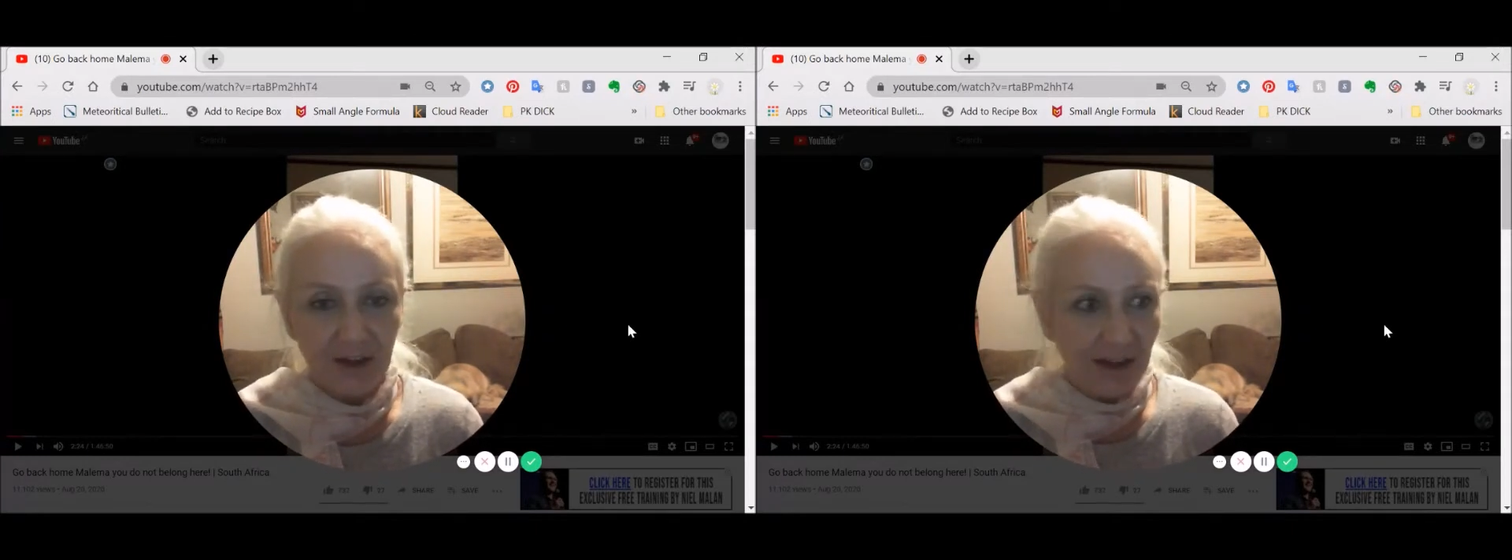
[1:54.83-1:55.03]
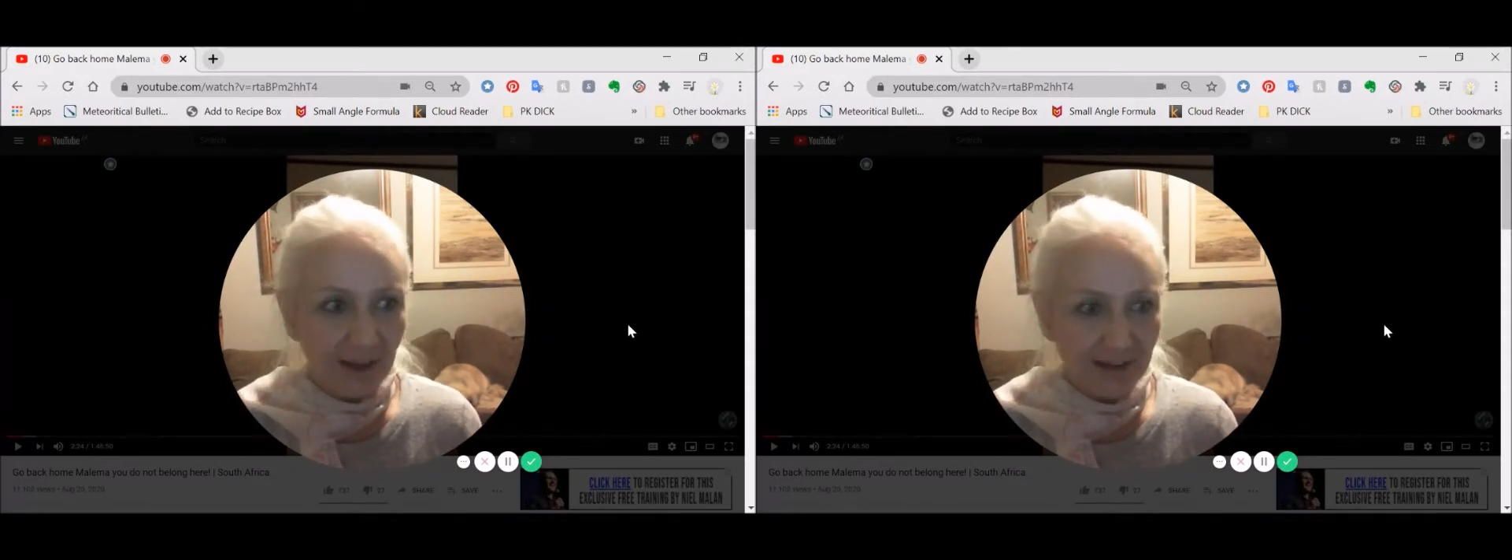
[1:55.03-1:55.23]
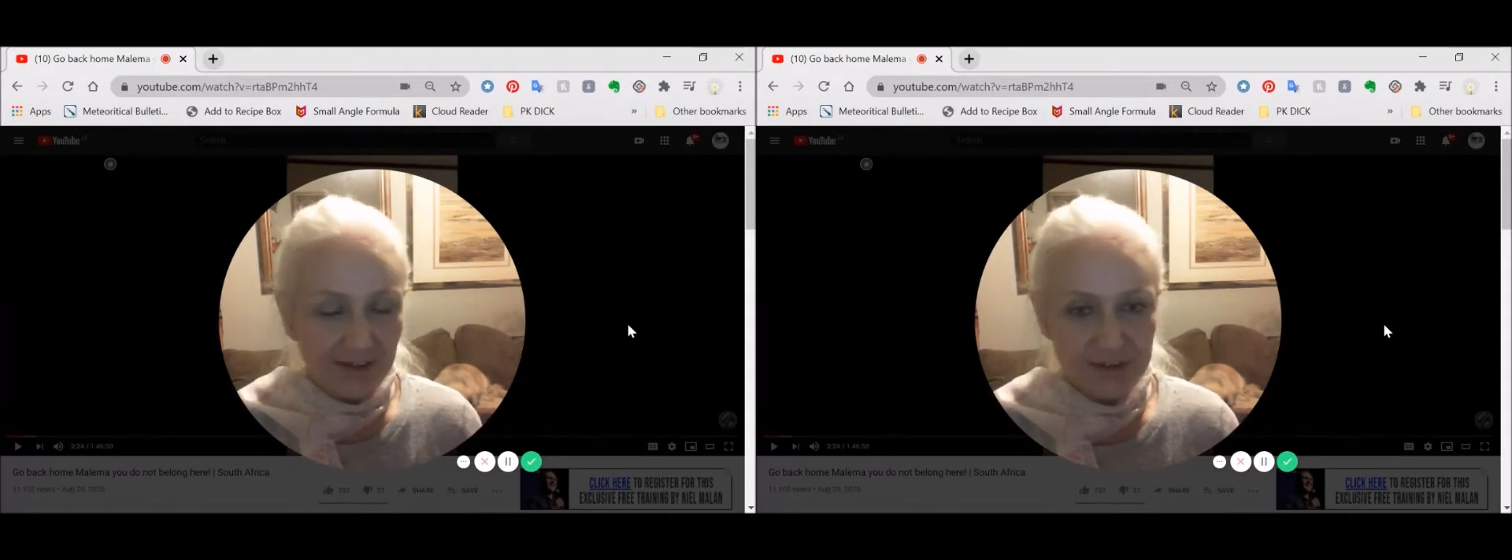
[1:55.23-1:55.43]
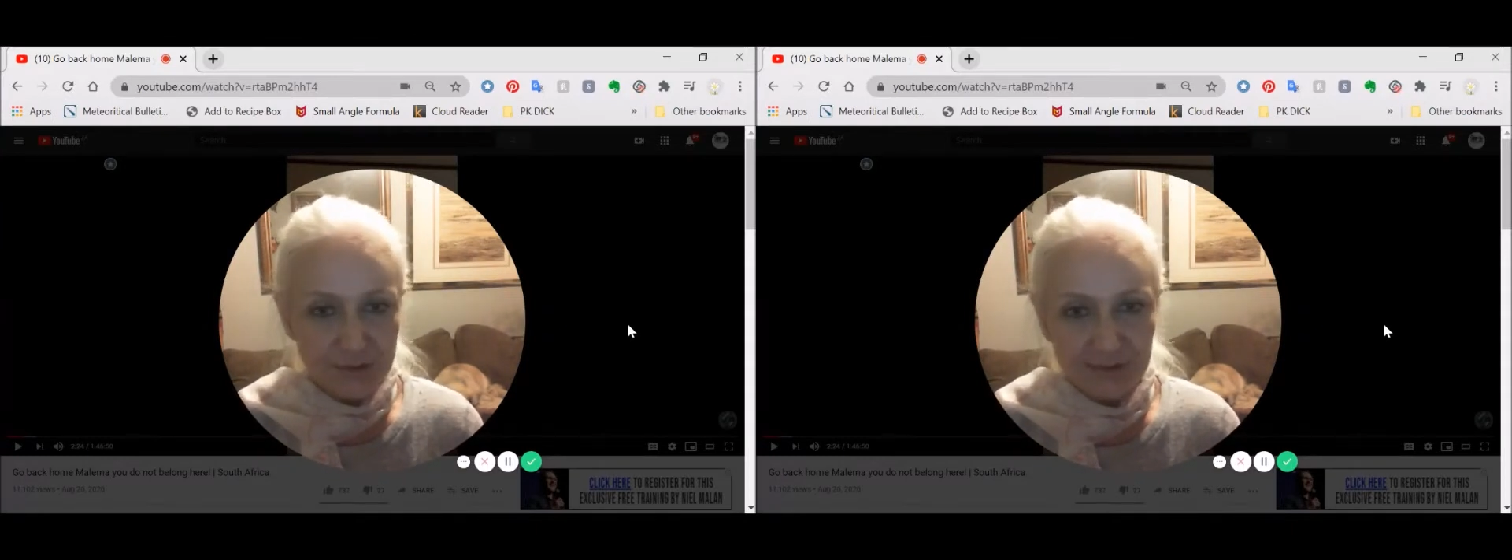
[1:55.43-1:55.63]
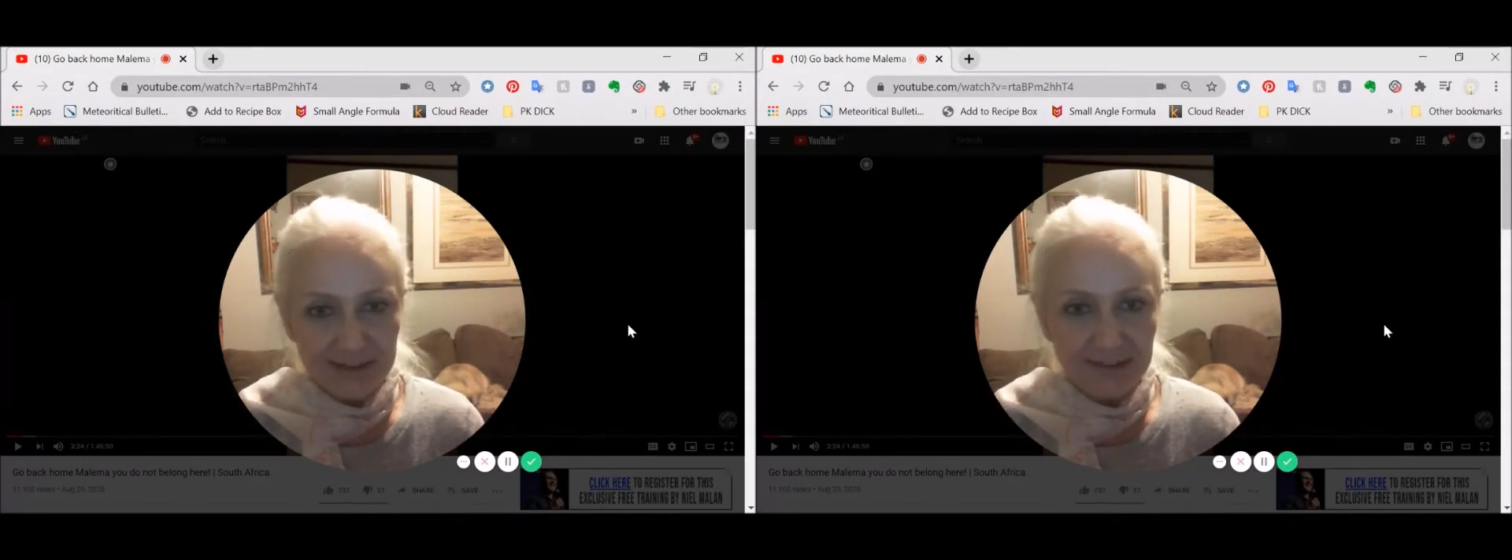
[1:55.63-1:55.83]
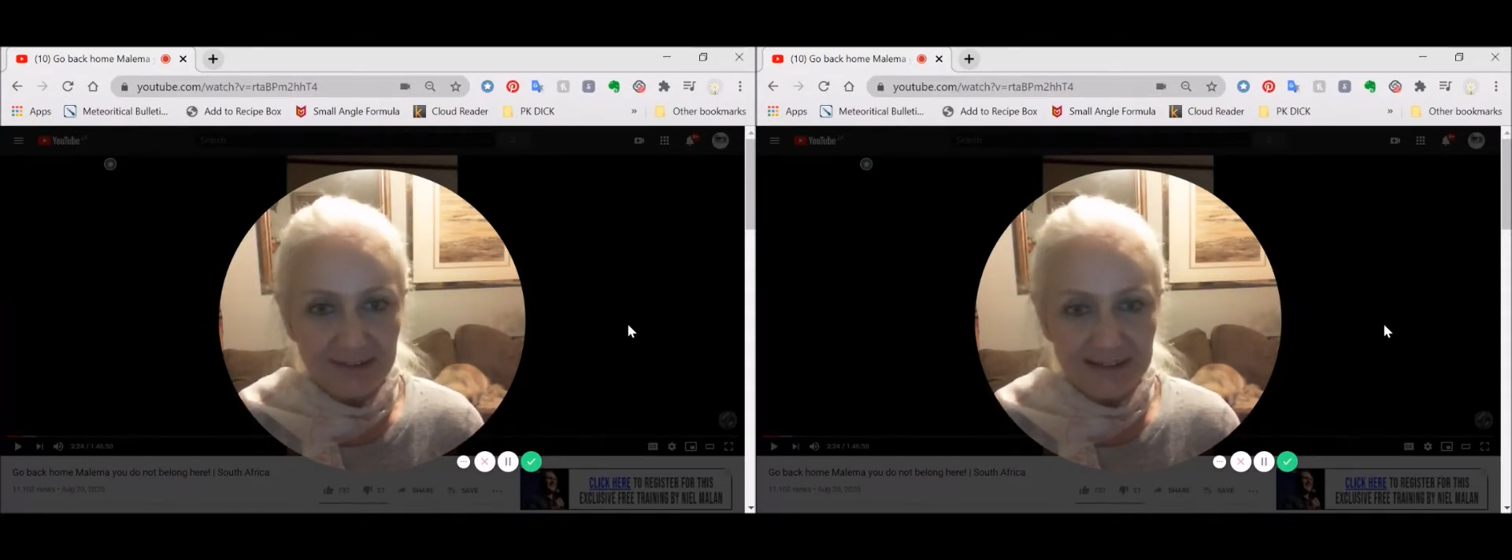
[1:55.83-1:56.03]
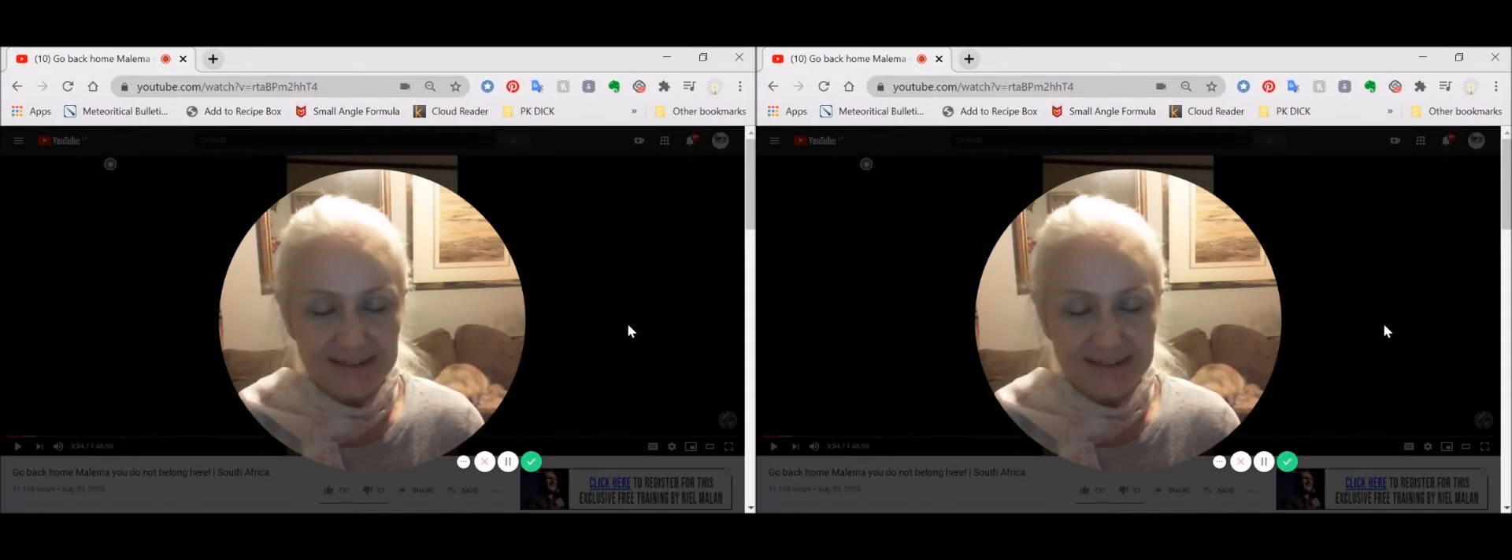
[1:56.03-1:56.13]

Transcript: are as real